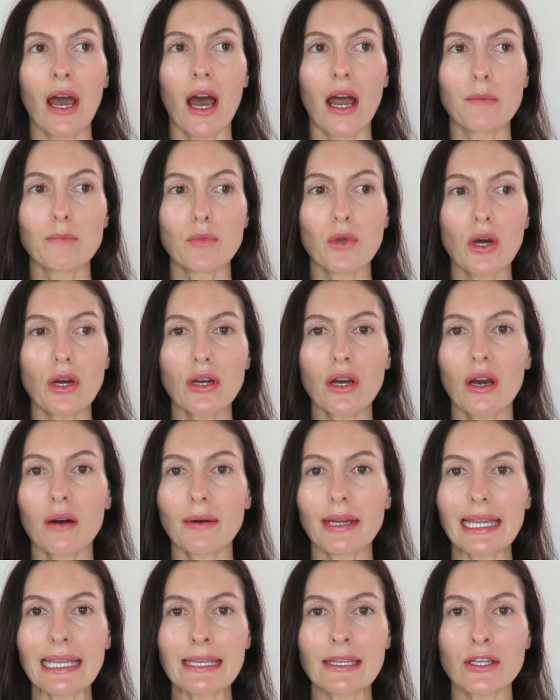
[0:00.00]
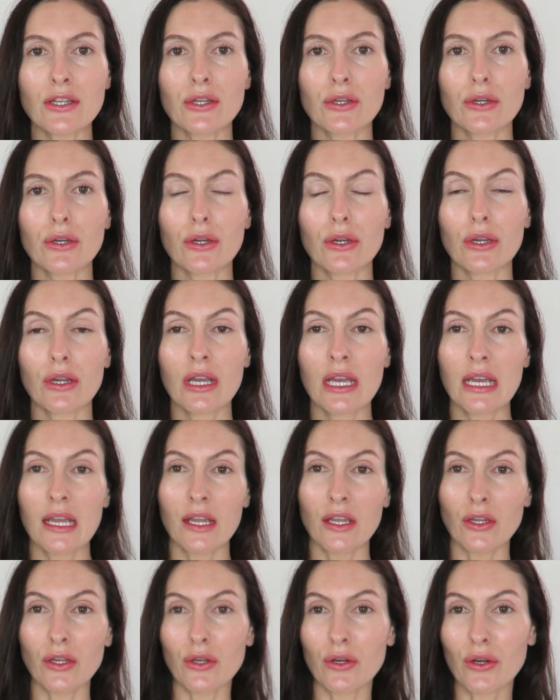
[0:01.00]
I'm not going to,
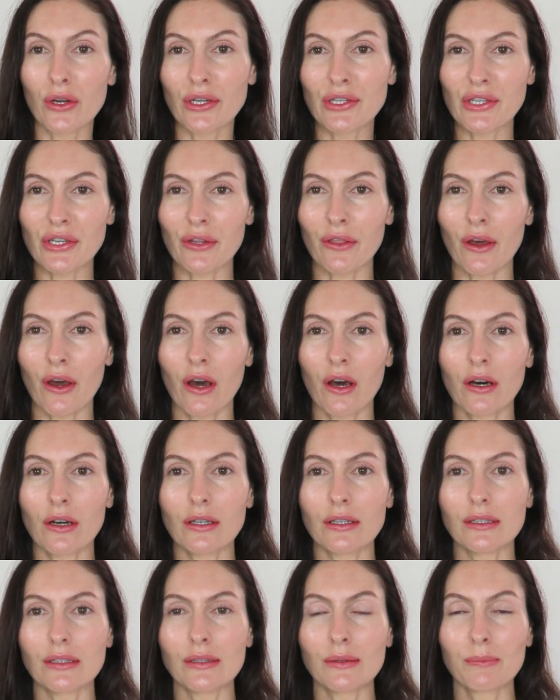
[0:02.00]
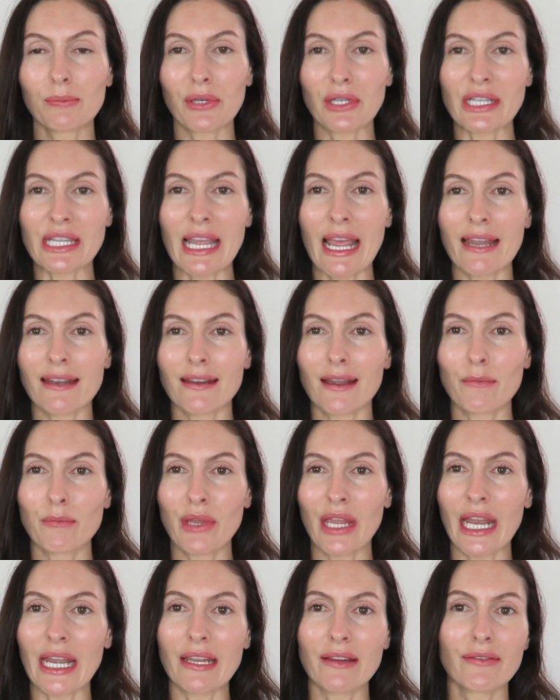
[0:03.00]
do the whole pretend
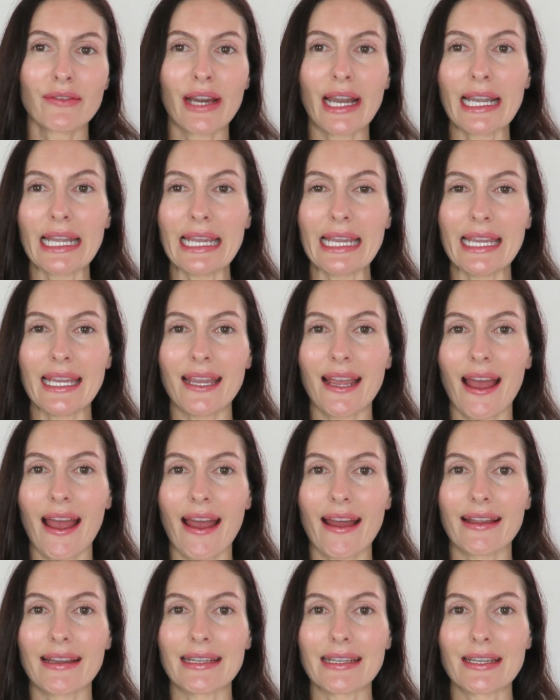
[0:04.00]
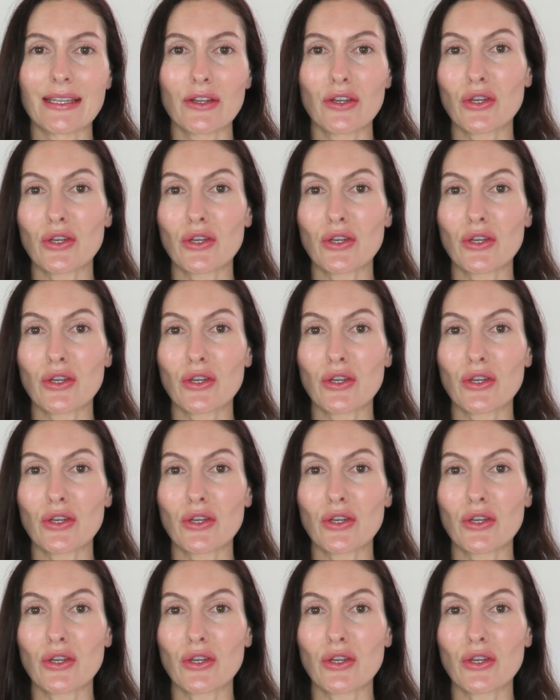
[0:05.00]
I'm getting ready and